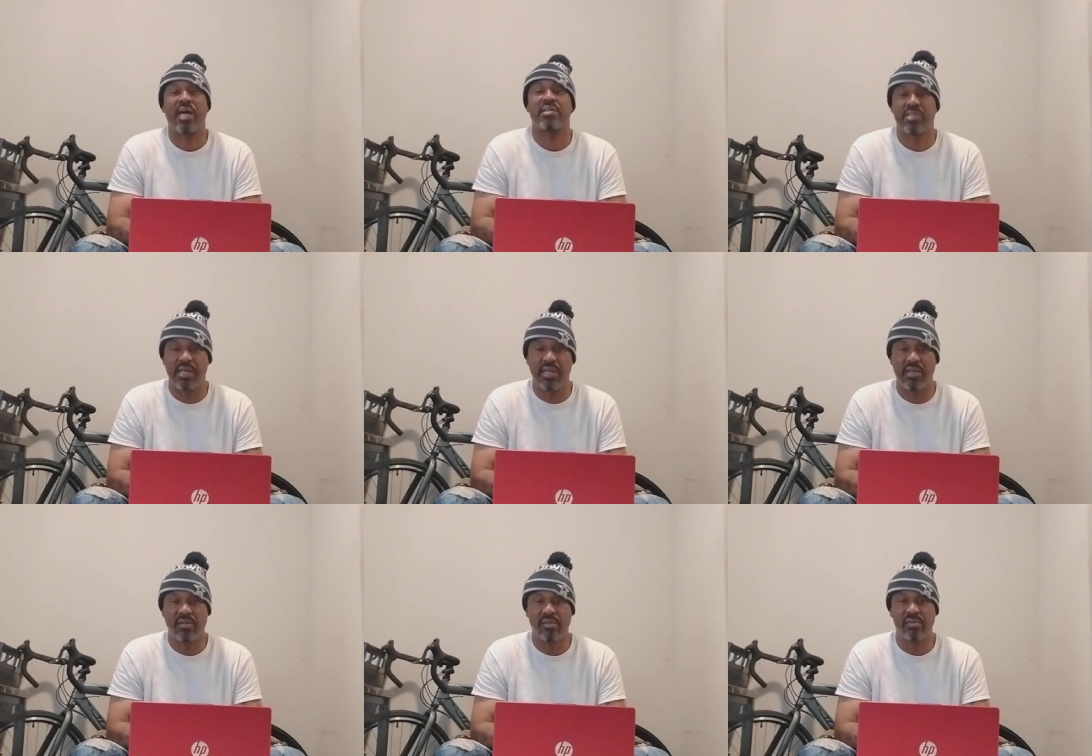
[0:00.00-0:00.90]
I said
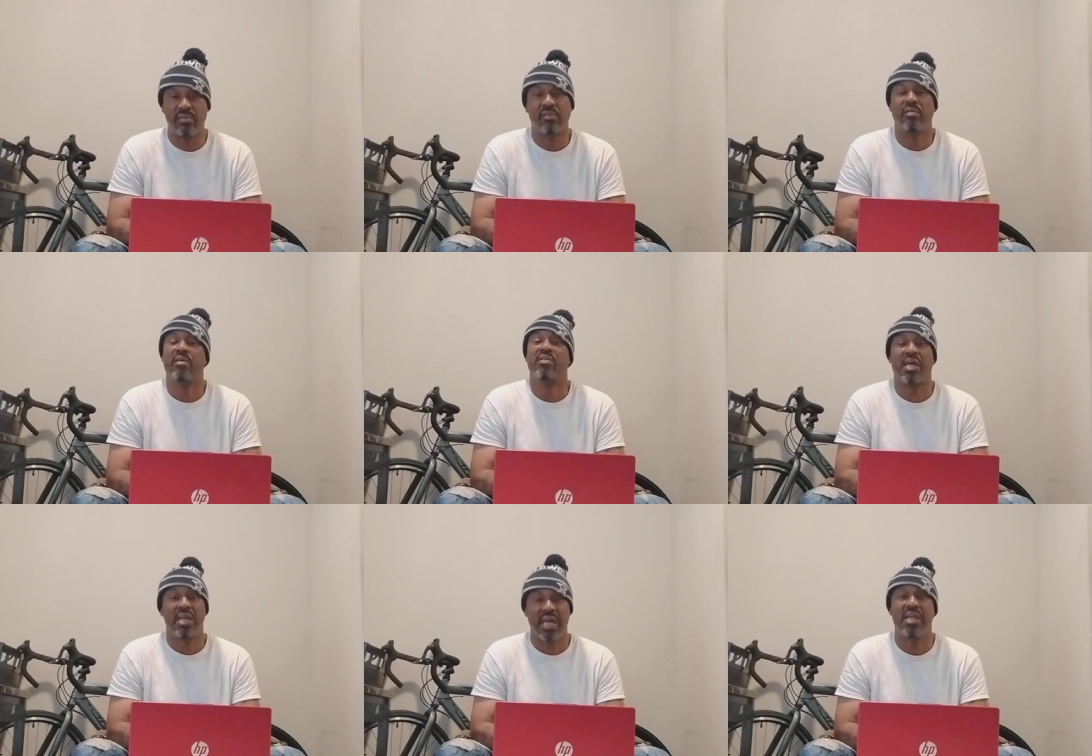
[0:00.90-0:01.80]
it.
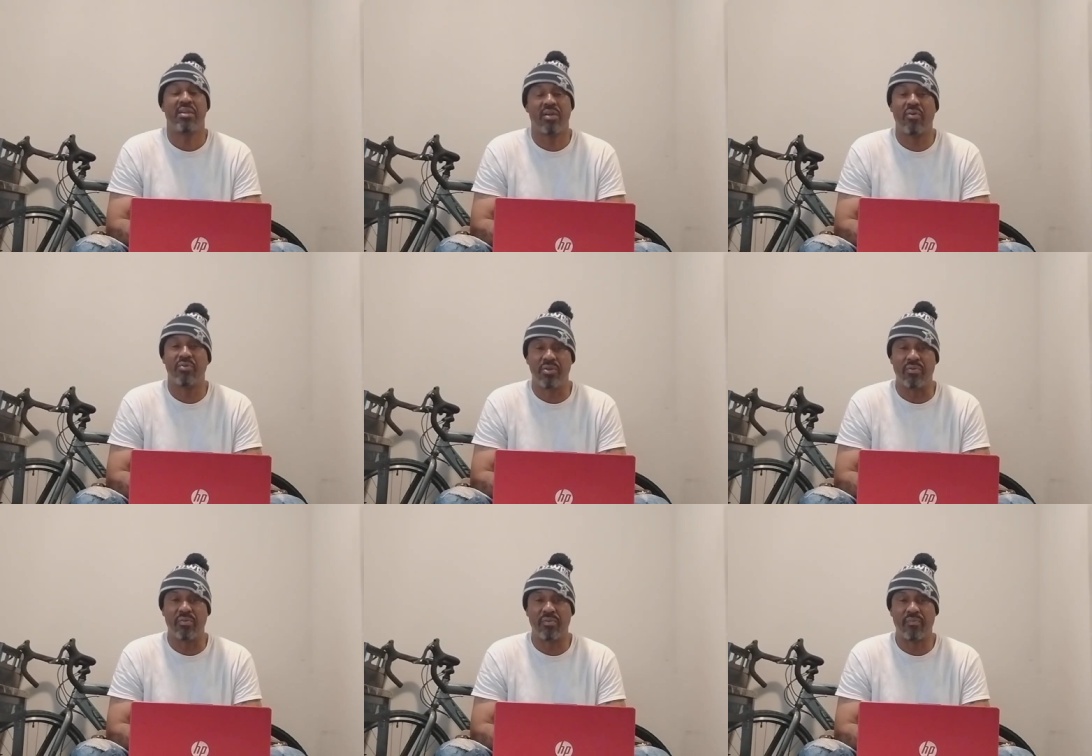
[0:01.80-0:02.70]
They hating on you.